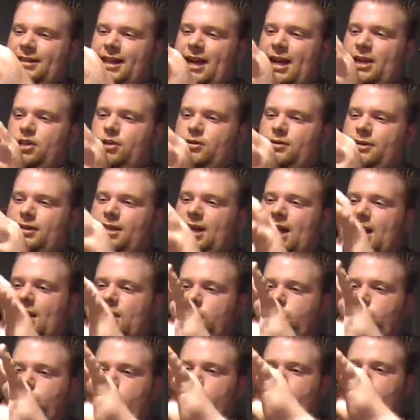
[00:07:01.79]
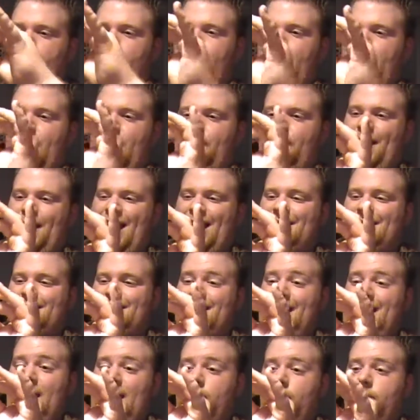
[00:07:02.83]
side to side. It will go up and
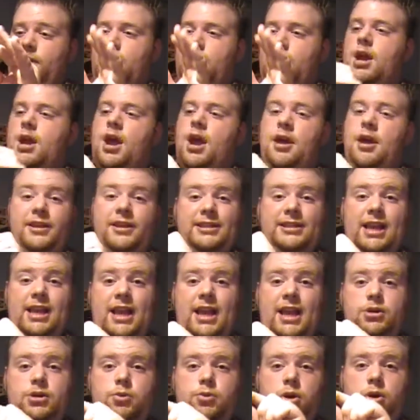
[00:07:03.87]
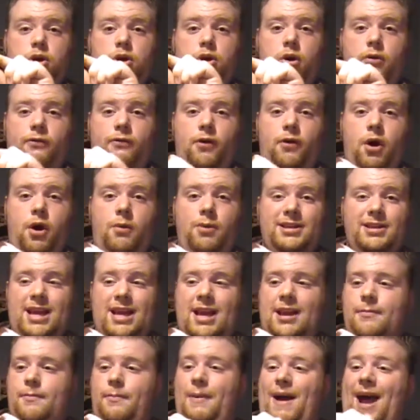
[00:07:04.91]
down. His legs will go forward
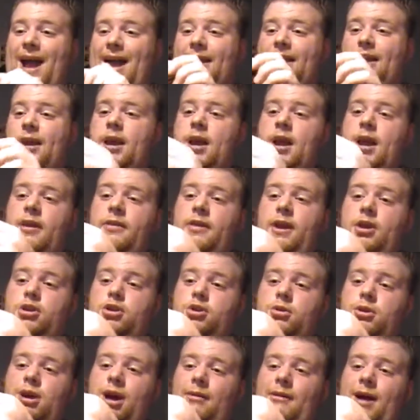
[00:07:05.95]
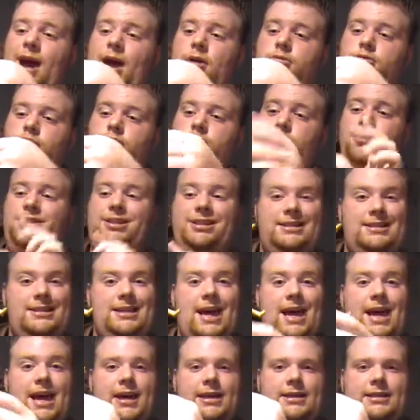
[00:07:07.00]
and back. They do go out to the
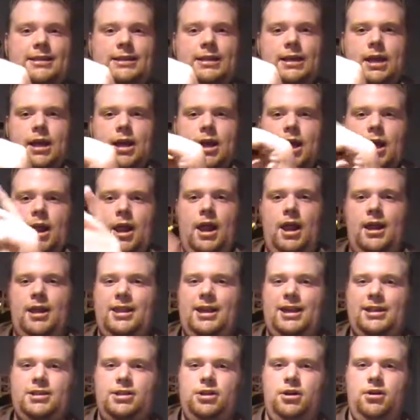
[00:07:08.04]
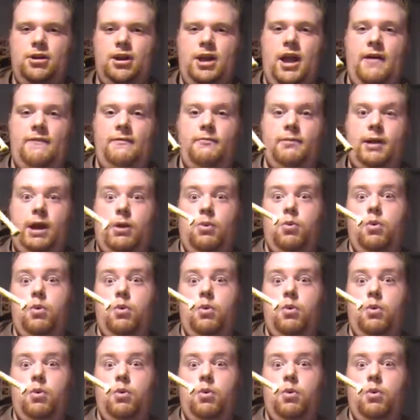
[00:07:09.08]
sides. Like that, so you can have him go,